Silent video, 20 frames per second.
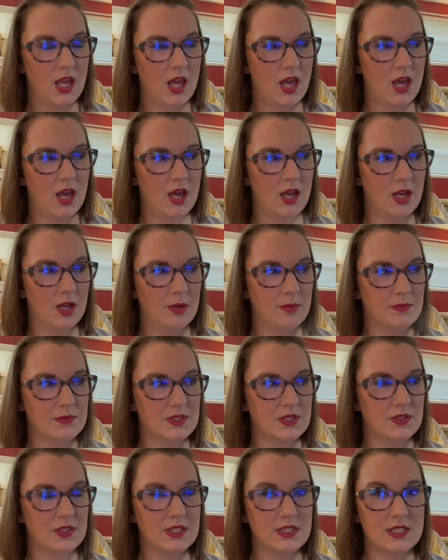
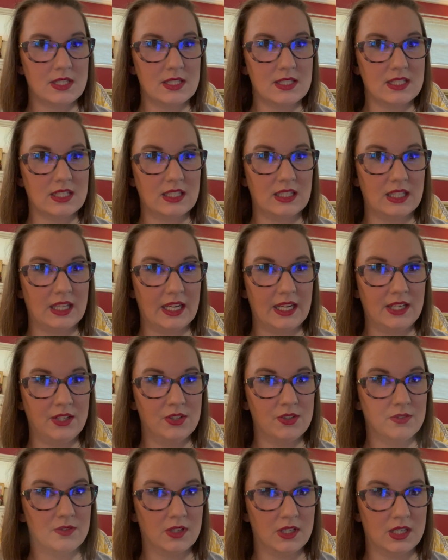So this is Elaine
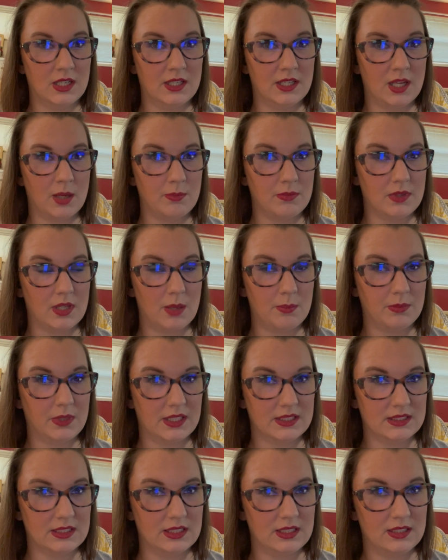Duran. I'm
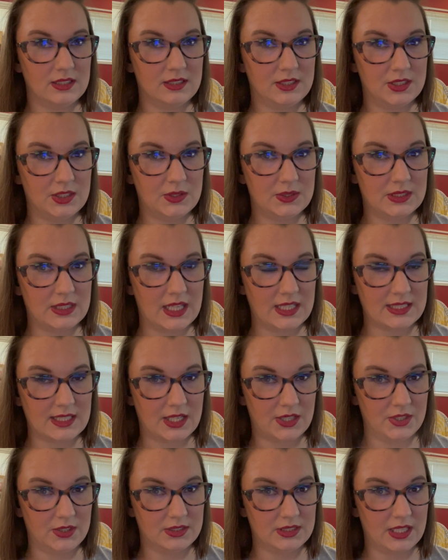guessing that's how
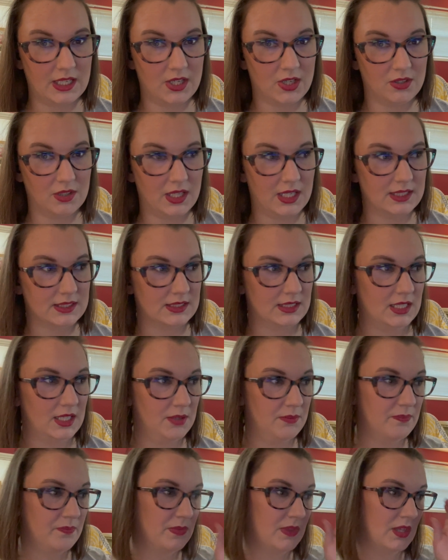you say her last
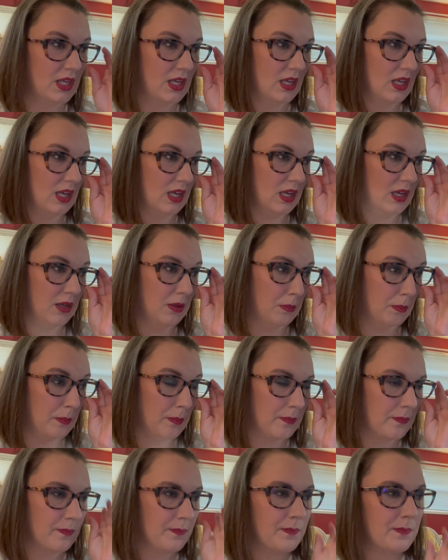name. But
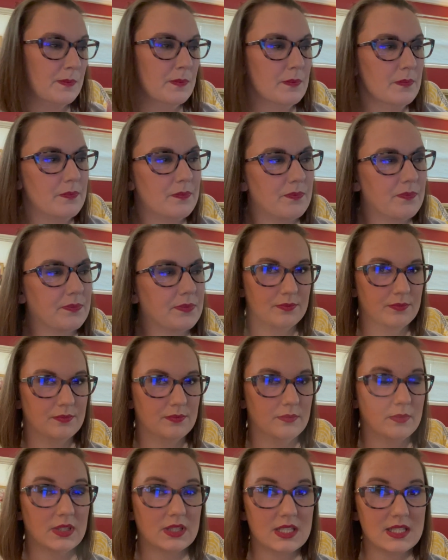
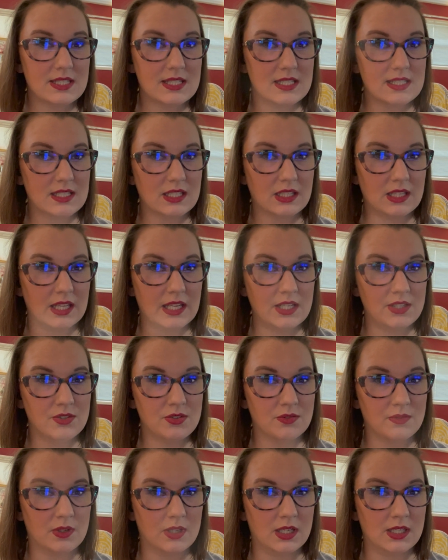this is Elaine
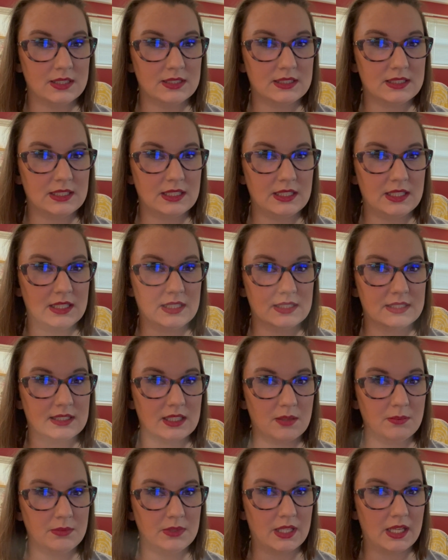Duran singing
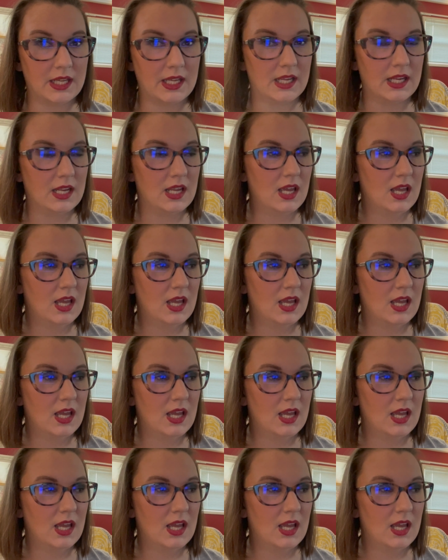Someday.